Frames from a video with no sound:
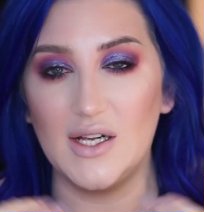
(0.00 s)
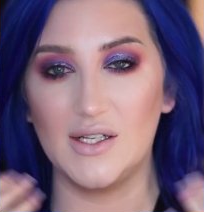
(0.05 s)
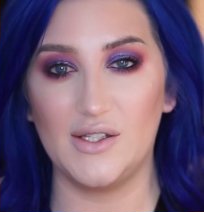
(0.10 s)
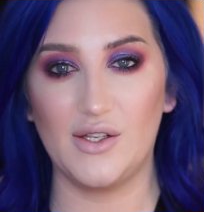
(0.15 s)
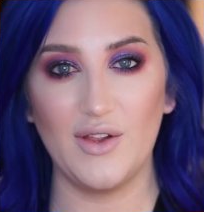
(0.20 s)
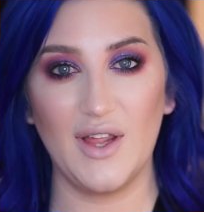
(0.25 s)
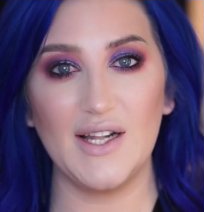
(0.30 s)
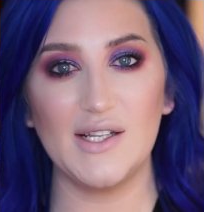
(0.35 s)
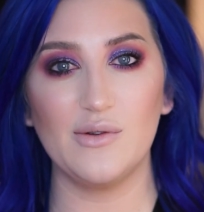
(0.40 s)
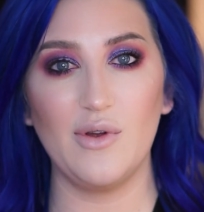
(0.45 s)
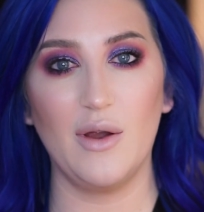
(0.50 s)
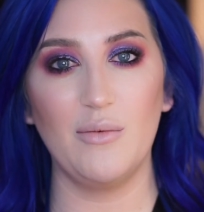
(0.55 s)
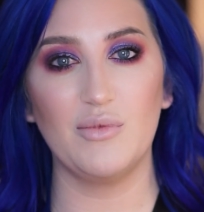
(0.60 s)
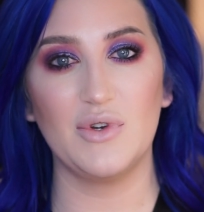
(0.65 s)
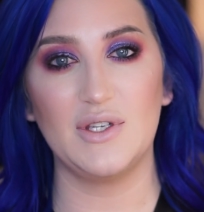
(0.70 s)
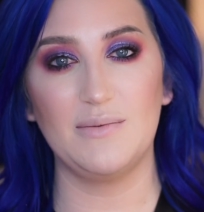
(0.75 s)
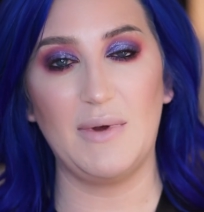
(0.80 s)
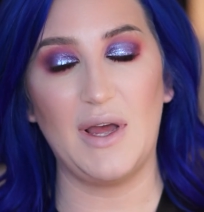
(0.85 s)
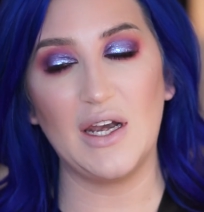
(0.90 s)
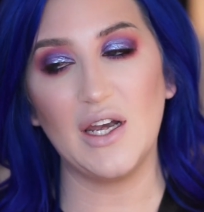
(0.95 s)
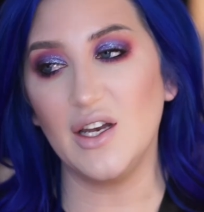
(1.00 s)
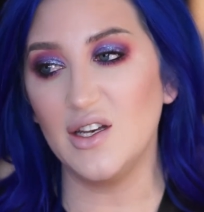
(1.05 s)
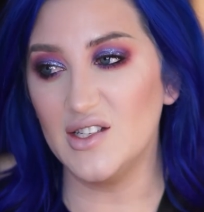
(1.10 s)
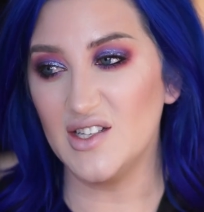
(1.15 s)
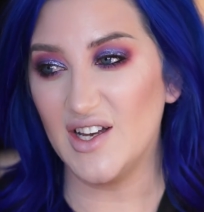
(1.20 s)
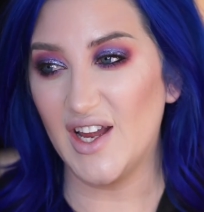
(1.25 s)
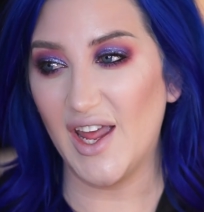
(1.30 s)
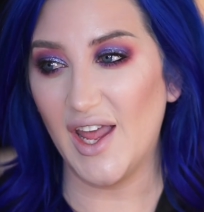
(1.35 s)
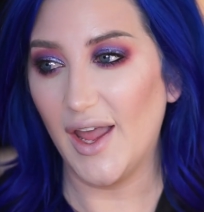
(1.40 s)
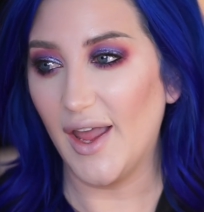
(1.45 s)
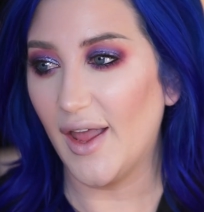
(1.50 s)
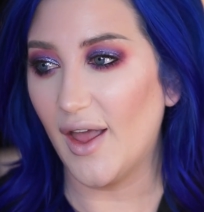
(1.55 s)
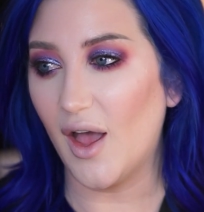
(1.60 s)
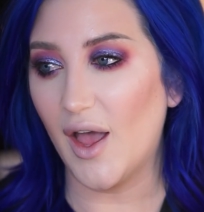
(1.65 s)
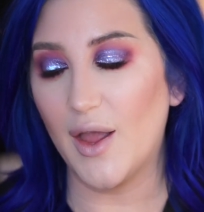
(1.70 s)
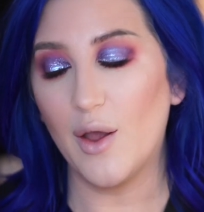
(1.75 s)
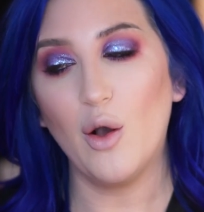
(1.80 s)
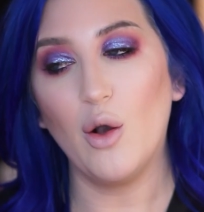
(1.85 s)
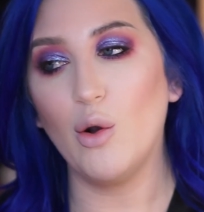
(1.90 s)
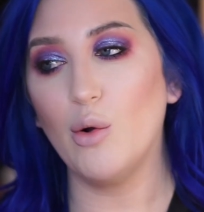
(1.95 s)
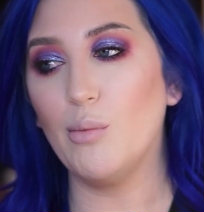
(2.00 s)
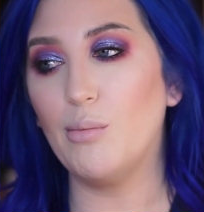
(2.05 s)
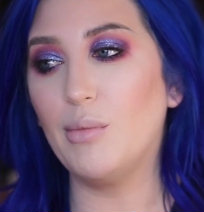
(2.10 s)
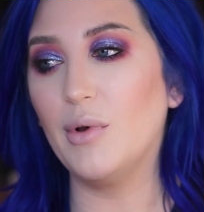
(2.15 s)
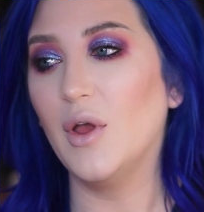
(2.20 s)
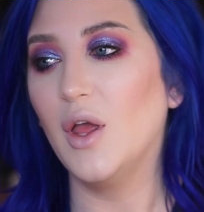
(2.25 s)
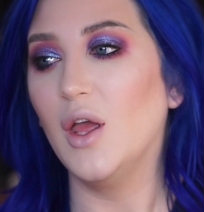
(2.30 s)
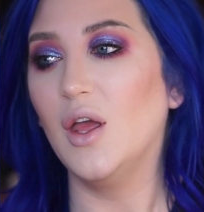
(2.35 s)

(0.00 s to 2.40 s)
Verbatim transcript: So that's why I'm responding today. I hope,